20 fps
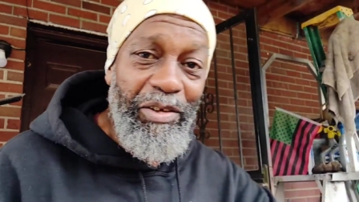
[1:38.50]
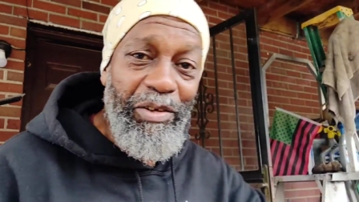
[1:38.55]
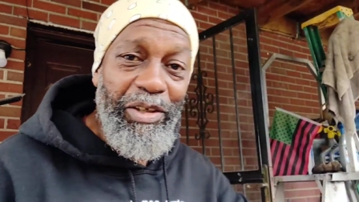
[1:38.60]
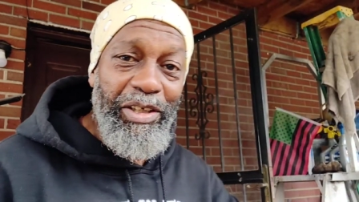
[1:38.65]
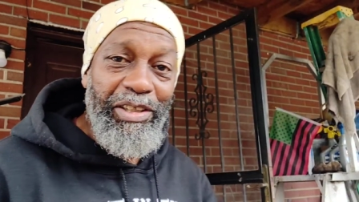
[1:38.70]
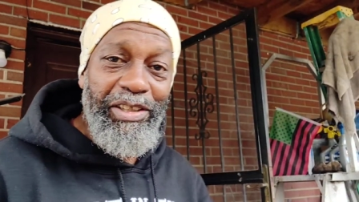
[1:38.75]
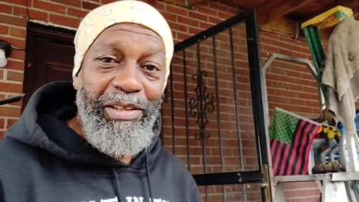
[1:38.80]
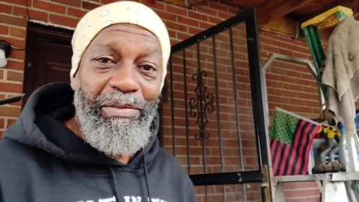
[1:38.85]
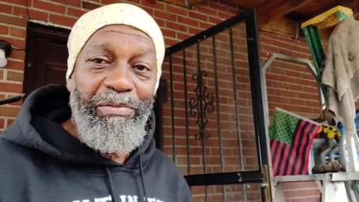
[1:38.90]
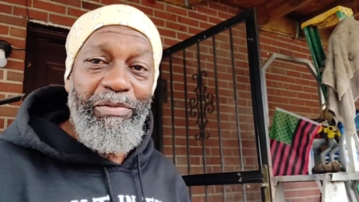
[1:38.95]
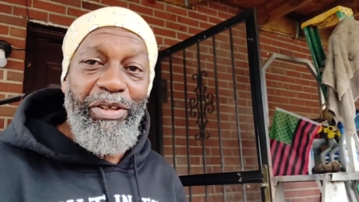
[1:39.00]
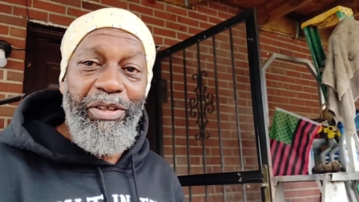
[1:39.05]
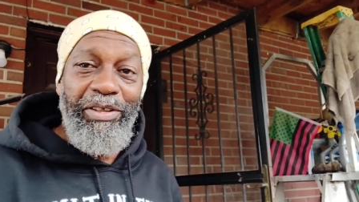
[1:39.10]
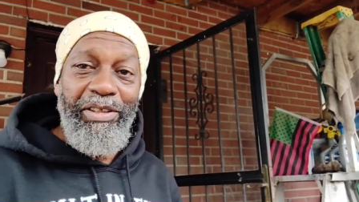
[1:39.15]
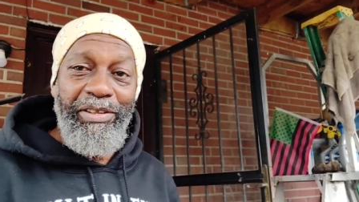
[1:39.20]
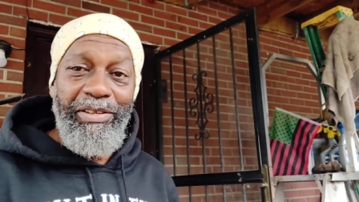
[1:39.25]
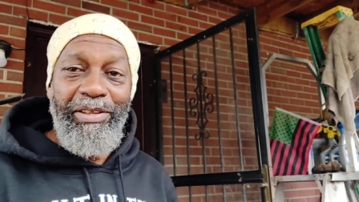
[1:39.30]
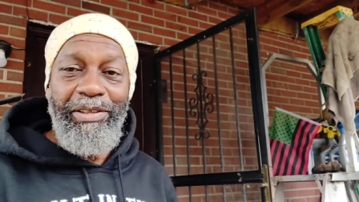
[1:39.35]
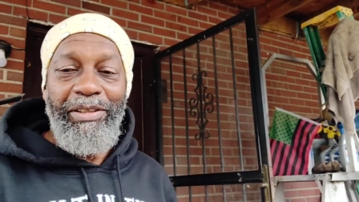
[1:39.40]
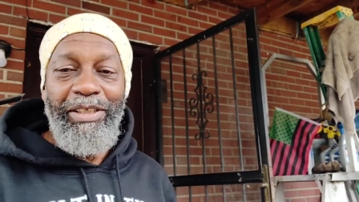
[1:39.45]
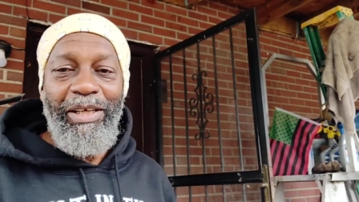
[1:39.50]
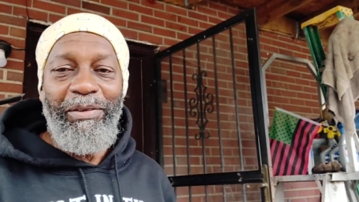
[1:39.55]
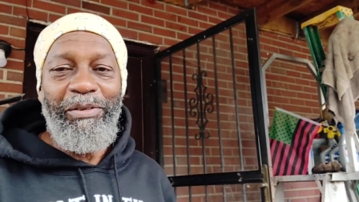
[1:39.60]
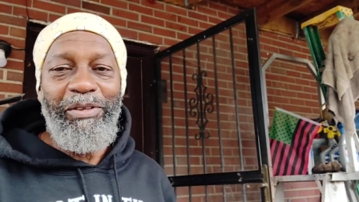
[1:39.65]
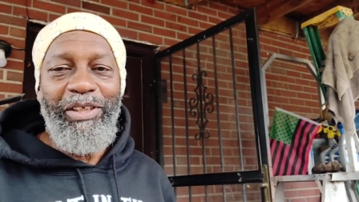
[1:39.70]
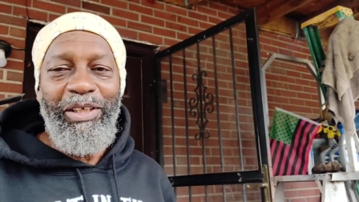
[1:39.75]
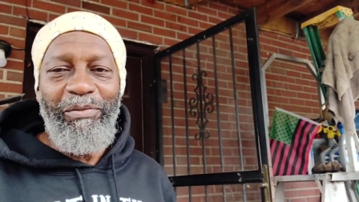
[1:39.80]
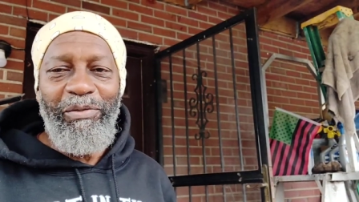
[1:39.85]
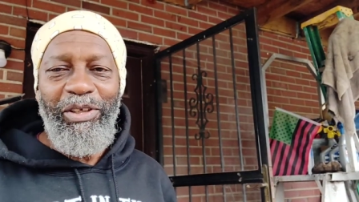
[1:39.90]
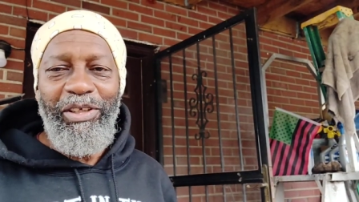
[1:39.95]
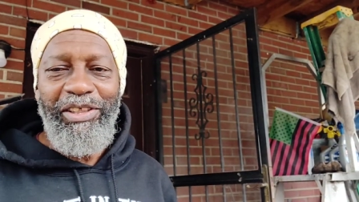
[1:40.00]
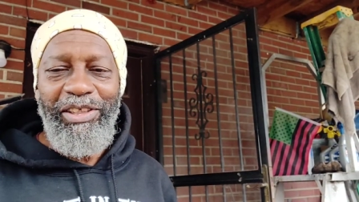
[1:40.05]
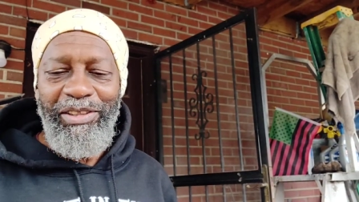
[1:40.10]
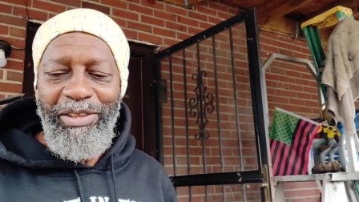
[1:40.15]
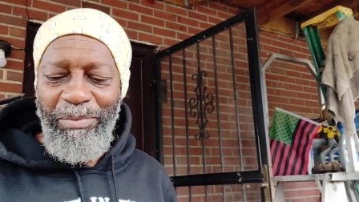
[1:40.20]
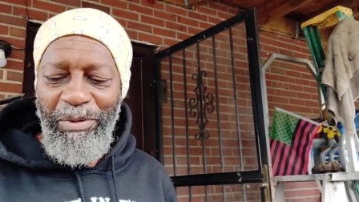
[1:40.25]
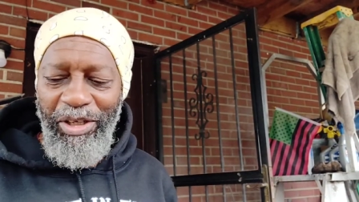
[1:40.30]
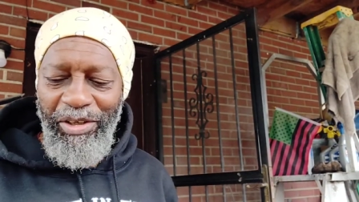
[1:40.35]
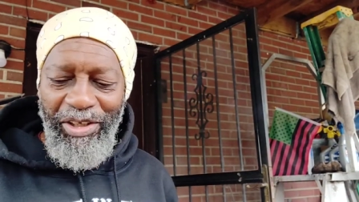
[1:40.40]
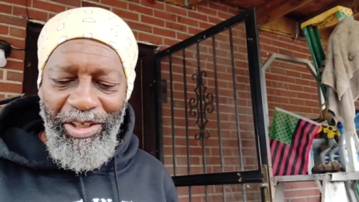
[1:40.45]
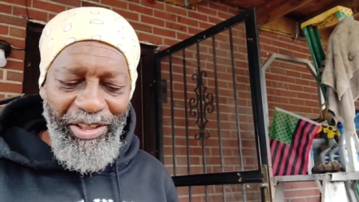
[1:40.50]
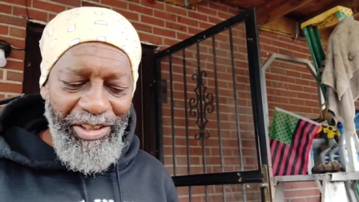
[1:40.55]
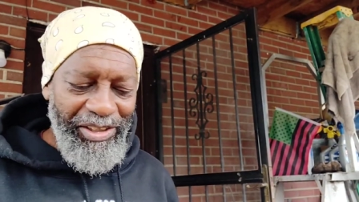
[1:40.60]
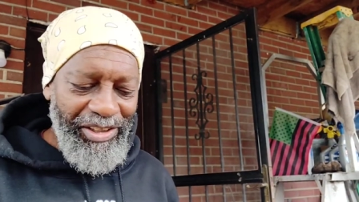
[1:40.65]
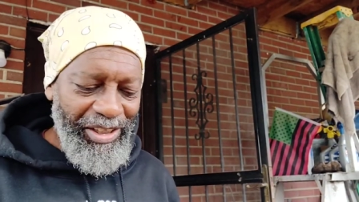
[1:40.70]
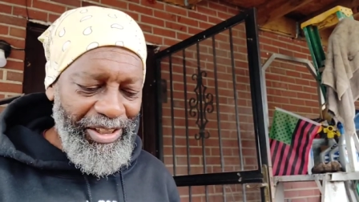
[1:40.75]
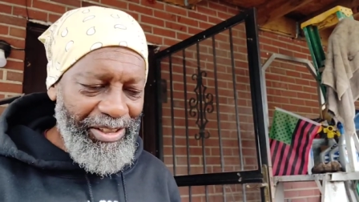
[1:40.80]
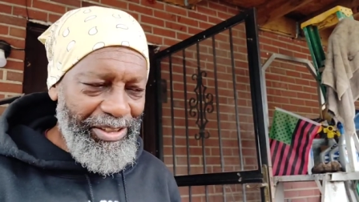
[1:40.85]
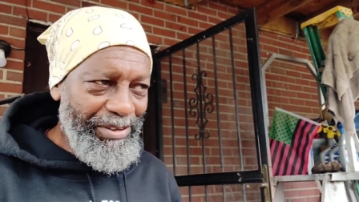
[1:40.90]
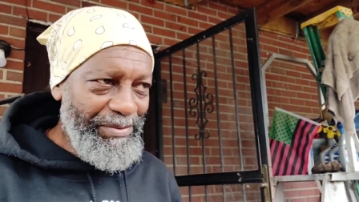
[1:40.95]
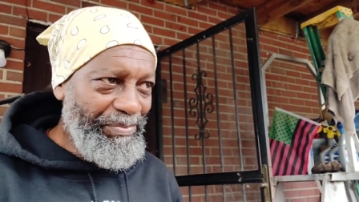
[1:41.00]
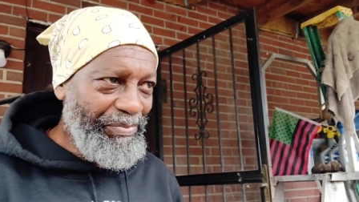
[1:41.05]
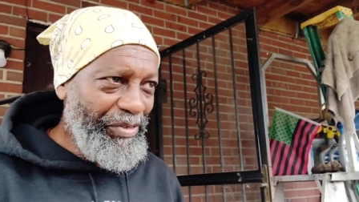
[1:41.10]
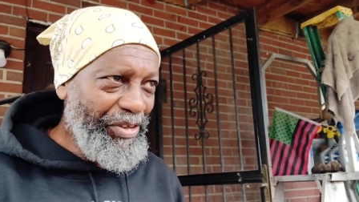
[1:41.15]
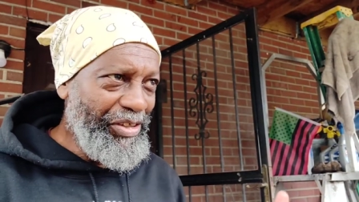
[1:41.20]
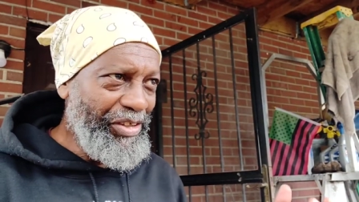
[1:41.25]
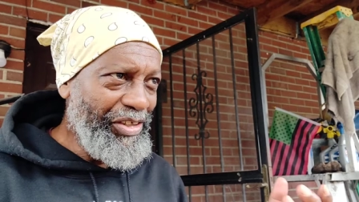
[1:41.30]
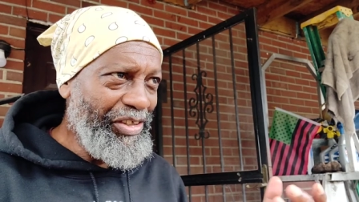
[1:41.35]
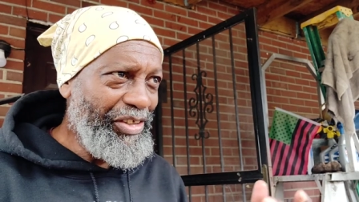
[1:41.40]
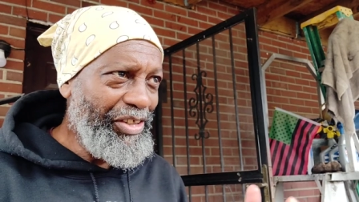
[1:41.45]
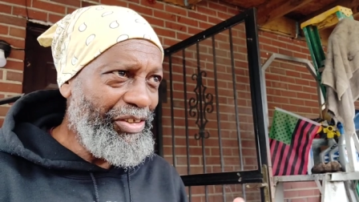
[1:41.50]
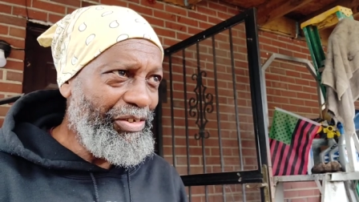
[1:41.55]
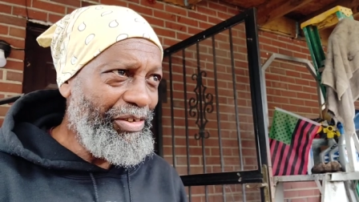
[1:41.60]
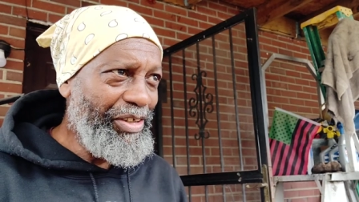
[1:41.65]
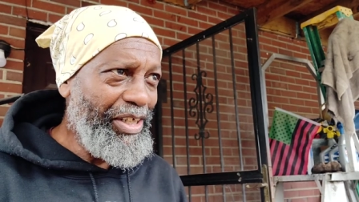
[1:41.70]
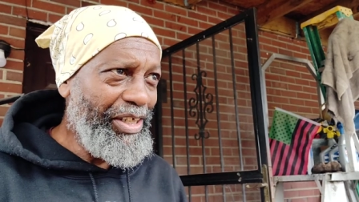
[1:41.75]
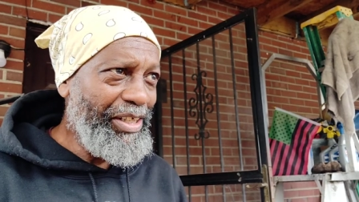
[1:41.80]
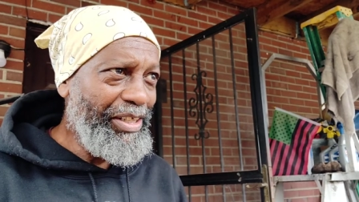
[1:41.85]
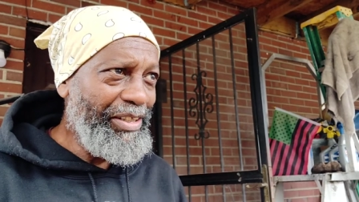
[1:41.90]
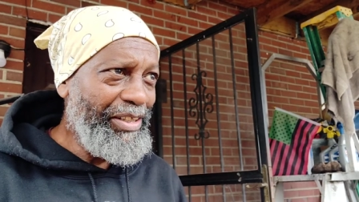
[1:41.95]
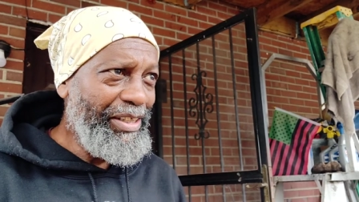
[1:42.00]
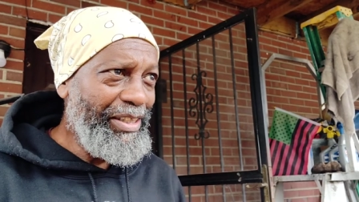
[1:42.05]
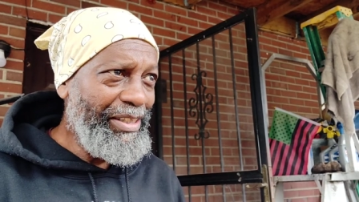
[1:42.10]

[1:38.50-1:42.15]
go get some real, not some real, some other incense. This is citronella.